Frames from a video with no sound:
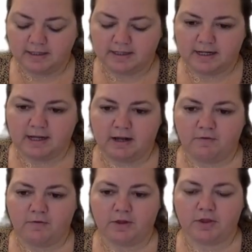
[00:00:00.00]
10 out
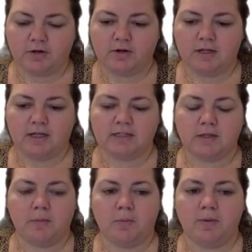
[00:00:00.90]
of 130 is
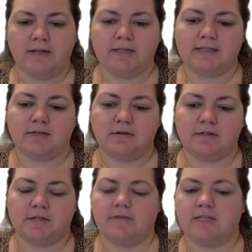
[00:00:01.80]

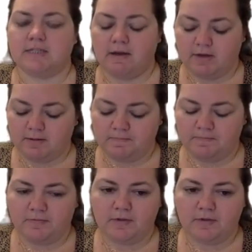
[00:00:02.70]
0.077